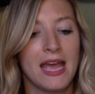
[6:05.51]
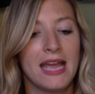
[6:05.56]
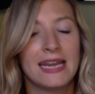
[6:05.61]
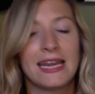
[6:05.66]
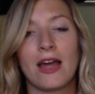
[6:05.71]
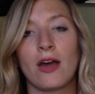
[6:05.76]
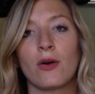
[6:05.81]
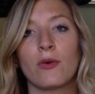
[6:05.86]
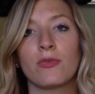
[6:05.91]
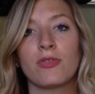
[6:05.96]

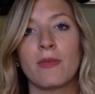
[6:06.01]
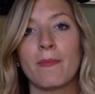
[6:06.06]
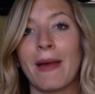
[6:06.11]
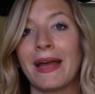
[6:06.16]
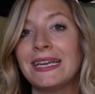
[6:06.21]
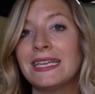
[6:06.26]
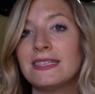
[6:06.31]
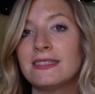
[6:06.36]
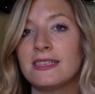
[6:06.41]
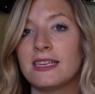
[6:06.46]
Now, the My
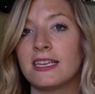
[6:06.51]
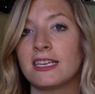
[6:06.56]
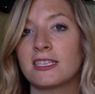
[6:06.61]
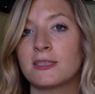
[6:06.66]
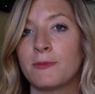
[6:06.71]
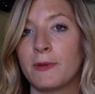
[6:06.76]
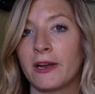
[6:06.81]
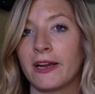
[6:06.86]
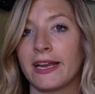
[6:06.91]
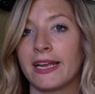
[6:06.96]
Disney
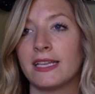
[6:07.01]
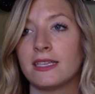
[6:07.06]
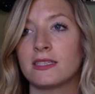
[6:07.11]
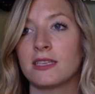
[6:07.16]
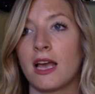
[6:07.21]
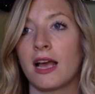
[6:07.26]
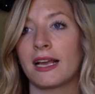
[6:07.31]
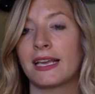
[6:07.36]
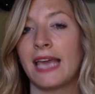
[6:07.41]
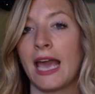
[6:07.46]
Experience
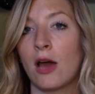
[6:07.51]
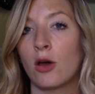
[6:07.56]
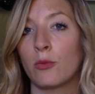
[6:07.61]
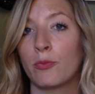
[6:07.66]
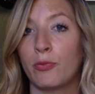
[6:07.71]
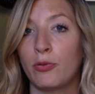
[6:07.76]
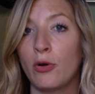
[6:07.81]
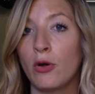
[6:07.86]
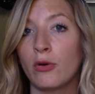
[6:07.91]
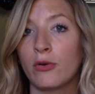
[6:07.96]
account
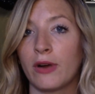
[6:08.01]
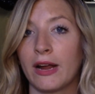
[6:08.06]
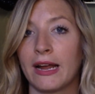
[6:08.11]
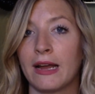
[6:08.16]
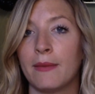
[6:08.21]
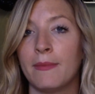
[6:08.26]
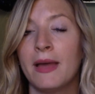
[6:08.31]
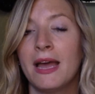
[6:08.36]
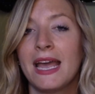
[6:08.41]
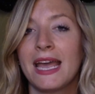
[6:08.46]

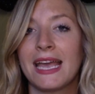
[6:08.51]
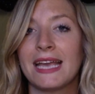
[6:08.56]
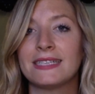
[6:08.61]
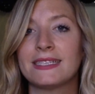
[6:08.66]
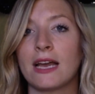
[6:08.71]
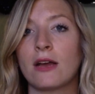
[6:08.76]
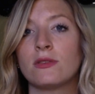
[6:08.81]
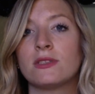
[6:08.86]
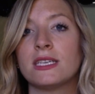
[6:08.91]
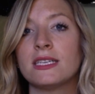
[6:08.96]
program is
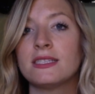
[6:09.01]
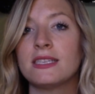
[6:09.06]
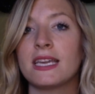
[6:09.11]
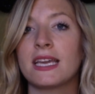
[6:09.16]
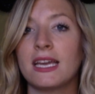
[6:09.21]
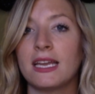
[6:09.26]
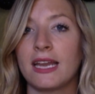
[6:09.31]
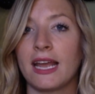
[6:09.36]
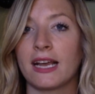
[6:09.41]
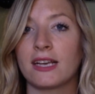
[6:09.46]
how Disney
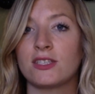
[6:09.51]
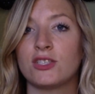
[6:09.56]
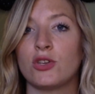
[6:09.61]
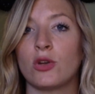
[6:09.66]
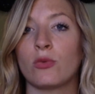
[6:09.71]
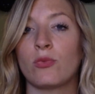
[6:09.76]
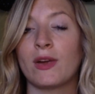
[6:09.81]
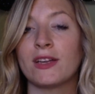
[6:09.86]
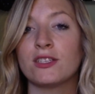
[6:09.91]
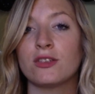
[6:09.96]
connects
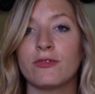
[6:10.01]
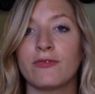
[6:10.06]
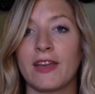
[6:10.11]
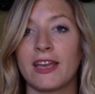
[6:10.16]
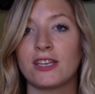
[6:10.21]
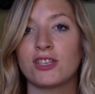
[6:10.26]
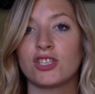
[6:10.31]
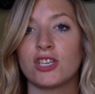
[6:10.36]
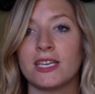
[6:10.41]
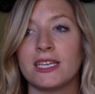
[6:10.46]
your
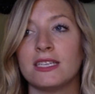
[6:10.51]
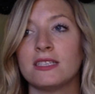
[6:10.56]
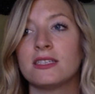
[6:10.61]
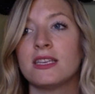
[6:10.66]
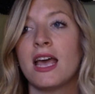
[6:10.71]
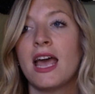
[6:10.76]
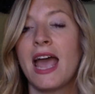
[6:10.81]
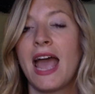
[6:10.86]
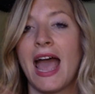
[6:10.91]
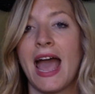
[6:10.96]
reservations
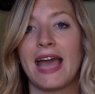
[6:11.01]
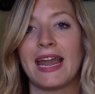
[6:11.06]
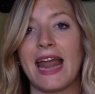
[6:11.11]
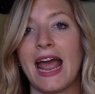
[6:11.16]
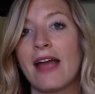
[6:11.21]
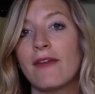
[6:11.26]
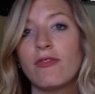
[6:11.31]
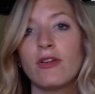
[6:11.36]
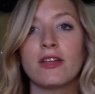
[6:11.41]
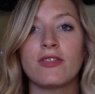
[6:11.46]
and
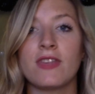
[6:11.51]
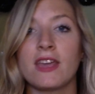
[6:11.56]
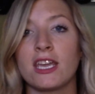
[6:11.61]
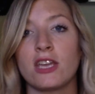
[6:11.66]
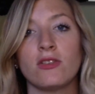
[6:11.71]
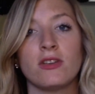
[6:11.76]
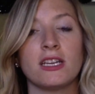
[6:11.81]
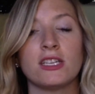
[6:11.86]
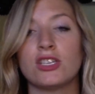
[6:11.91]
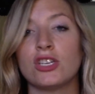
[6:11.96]
everything
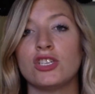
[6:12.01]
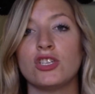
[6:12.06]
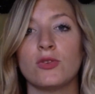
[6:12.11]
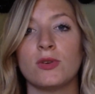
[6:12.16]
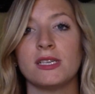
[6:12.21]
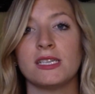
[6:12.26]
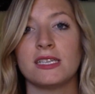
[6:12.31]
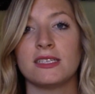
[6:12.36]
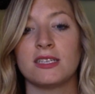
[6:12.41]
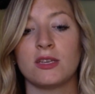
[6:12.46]
you need to do
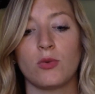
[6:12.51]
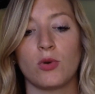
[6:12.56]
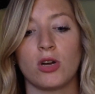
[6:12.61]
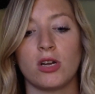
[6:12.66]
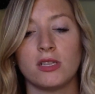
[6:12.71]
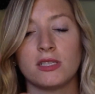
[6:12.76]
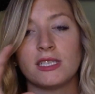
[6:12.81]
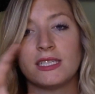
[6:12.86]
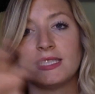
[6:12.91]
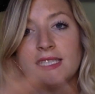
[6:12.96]
in Disney
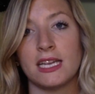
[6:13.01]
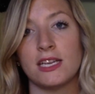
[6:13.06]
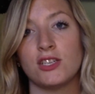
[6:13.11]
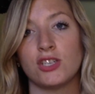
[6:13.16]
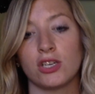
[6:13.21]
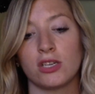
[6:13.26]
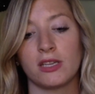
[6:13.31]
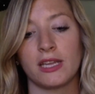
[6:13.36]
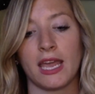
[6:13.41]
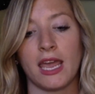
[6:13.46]
World
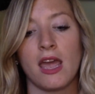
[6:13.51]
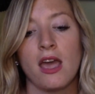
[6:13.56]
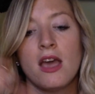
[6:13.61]
digitally.